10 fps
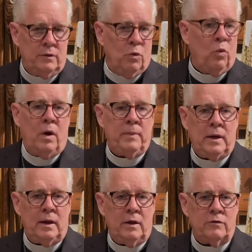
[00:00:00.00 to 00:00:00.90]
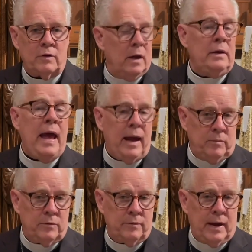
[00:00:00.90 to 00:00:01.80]
The woman is
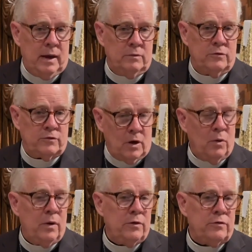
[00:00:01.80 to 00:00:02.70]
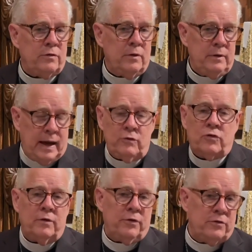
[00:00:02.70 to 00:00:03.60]
unnamed, and so is the
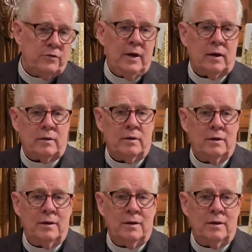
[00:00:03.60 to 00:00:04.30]
nature of her sin.